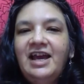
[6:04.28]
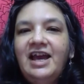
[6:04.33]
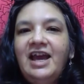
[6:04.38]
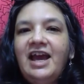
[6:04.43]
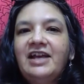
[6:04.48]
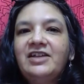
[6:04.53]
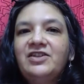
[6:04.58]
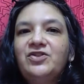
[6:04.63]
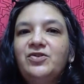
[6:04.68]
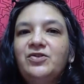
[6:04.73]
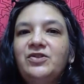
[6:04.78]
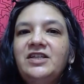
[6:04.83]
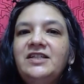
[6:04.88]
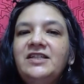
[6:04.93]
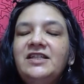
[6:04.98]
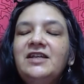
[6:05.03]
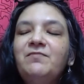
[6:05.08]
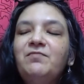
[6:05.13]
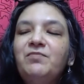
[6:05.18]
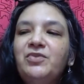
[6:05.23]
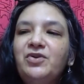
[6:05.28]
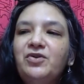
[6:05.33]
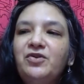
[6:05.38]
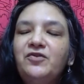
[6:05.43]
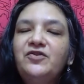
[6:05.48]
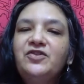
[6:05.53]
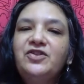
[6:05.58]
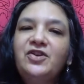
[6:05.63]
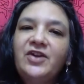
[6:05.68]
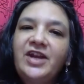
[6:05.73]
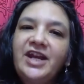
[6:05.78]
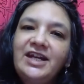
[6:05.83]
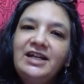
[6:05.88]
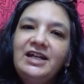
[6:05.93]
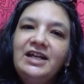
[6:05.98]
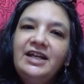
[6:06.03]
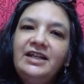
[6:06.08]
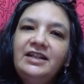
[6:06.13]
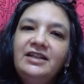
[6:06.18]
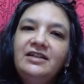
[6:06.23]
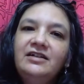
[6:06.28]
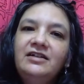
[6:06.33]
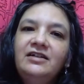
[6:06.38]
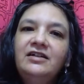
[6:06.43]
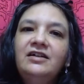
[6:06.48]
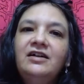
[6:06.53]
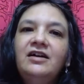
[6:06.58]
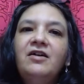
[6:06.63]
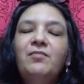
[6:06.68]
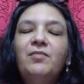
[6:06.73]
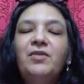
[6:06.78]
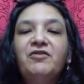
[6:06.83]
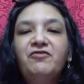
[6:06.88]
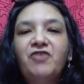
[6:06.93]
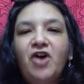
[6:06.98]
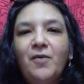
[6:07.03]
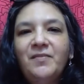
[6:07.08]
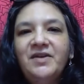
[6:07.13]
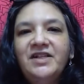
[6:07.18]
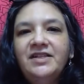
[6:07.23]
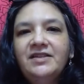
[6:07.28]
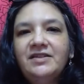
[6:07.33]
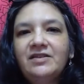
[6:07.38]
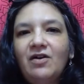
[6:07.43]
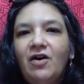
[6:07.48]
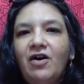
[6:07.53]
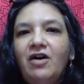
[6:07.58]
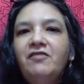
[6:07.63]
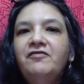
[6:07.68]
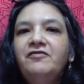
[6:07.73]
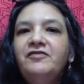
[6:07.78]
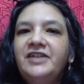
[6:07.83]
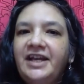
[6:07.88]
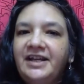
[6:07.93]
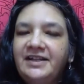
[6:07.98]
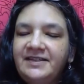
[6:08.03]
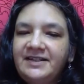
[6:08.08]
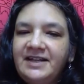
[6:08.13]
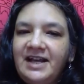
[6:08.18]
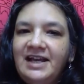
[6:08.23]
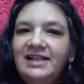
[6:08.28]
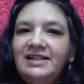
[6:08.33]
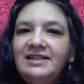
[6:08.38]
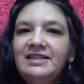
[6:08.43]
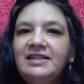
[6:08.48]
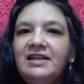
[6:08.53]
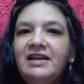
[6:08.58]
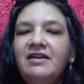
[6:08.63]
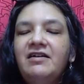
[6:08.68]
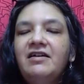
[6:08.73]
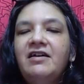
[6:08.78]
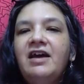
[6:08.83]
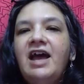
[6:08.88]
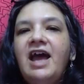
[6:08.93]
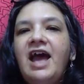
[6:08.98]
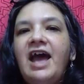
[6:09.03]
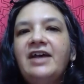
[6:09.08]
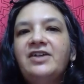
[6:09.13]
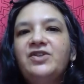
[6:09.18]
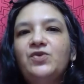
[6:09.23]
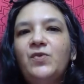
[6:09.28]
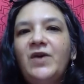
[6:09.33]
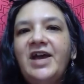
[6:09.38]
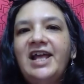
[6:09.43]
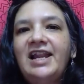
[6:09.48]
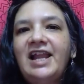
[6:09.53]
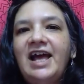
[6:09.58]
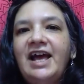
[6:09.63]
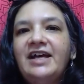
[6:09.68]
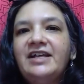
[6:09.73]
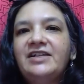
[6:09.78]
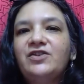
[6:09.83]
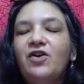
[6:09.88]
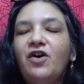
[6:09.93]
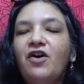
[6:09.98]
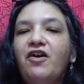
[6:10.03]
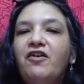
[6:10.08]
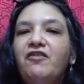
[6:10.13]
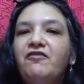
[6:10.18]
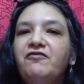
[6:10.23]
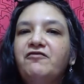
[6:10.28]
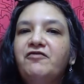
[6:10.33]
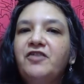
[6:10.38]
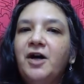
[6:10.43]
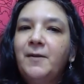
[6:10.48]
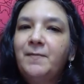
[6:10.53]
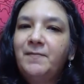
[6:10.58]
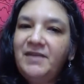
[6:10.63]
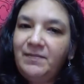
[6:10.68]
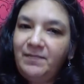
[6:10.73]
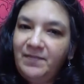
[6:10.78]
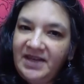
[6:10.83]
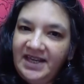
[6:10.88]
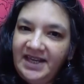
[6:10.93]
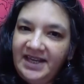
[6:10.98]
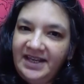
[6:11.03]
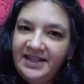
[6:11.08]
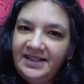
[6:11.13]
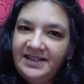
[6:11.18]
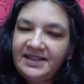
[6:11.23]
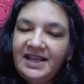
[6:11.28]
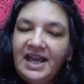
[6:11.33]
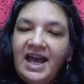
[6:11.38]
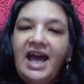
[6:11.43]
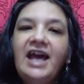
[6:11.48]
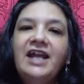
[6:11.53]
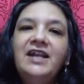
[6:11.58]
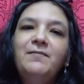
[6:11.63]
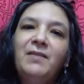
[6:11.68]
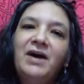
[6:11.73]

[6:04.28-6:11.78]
and so this improves greatly the performance of textiles as well as of PPEs and